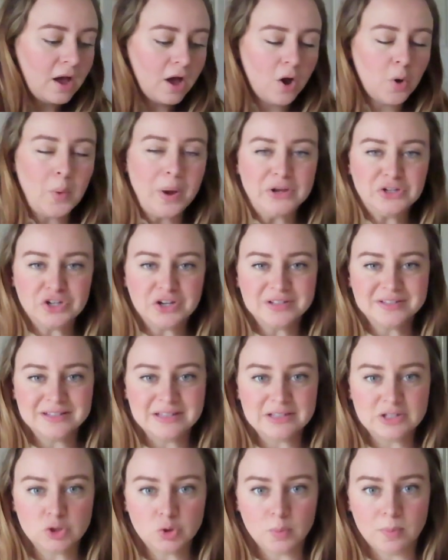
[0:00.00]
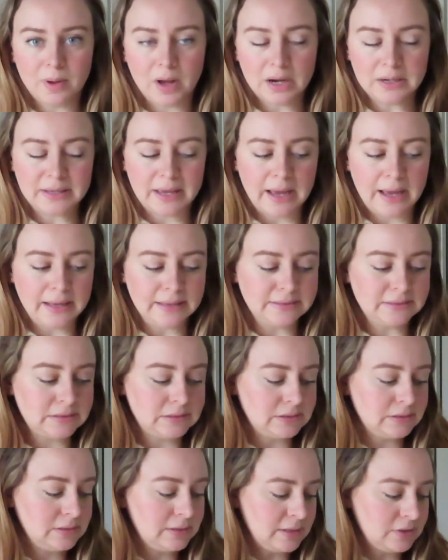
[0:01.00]
Oh, I just listened to a
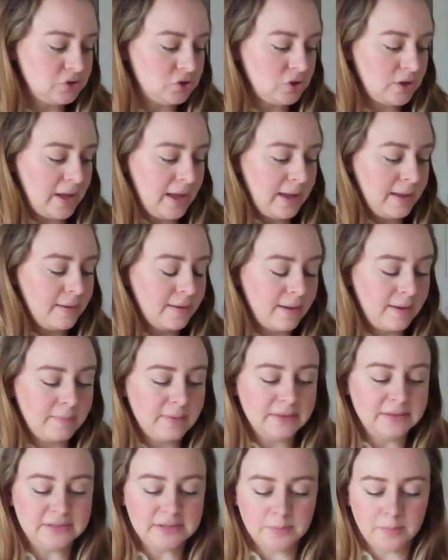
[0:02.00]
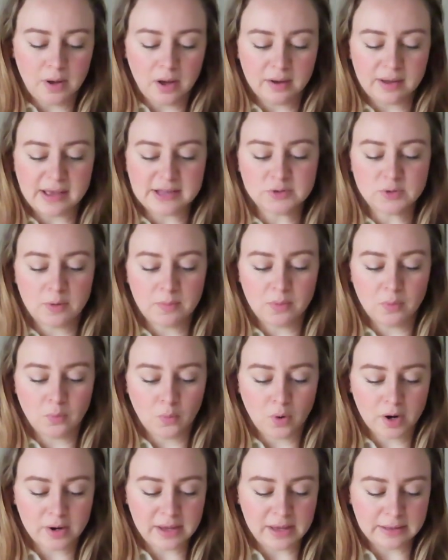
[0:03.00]
podcast yesterday. I've been listening to podcasts while I've been
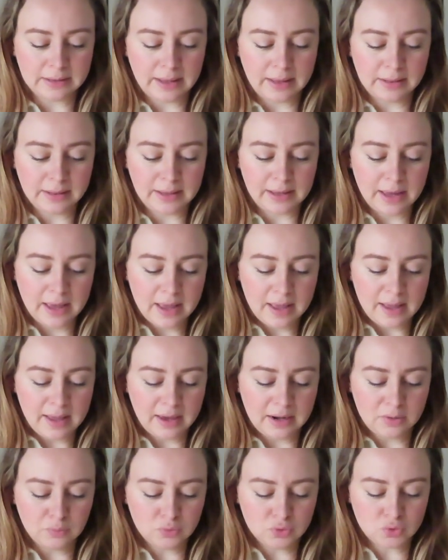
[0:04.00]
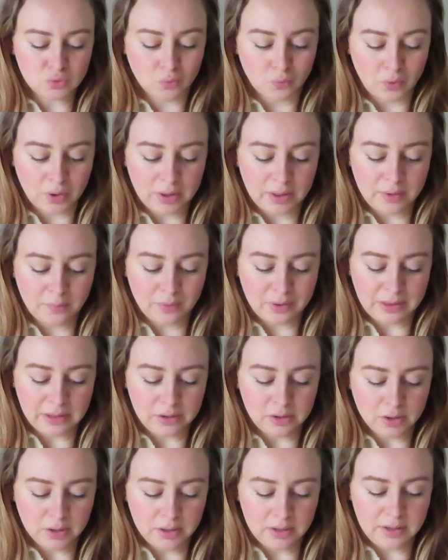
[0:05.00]
working lately, and it was really, really
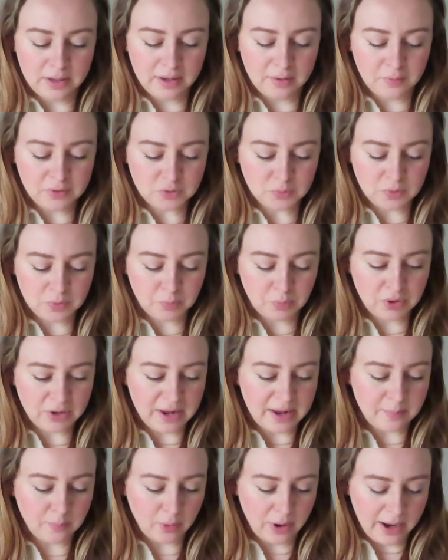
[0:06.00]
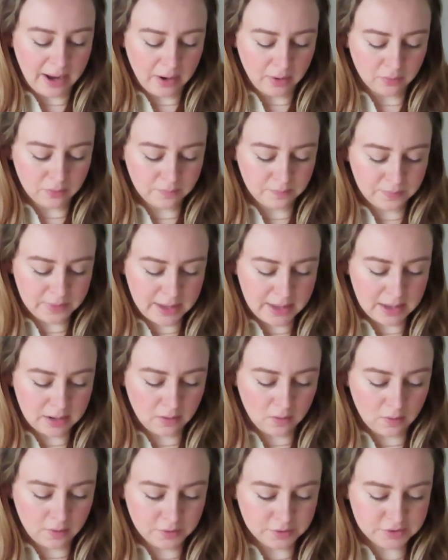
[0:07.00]
good. It was with Brene Brown,
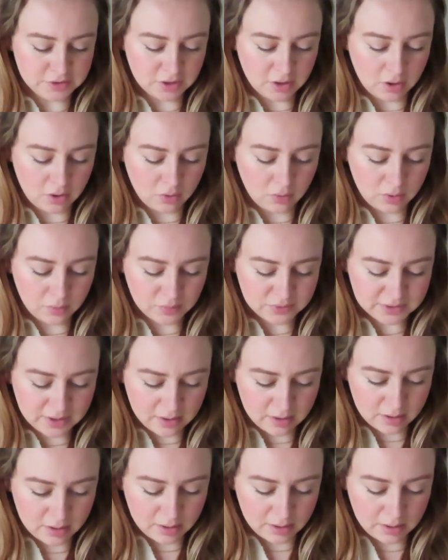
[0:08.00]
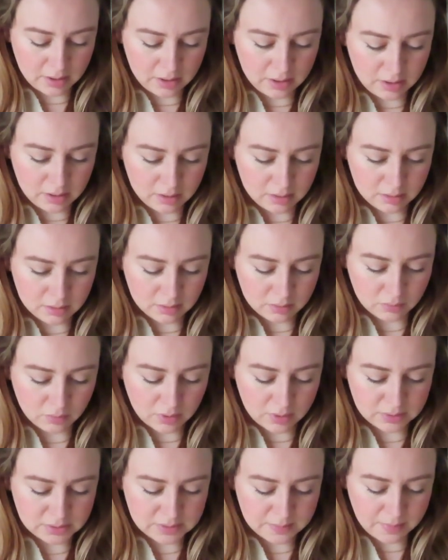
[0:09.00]
and also it was on,
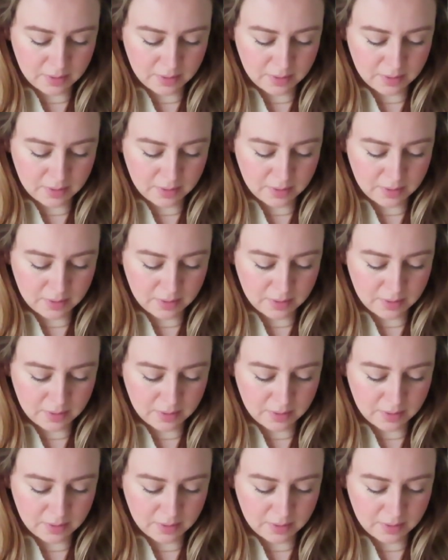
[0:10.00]
what's the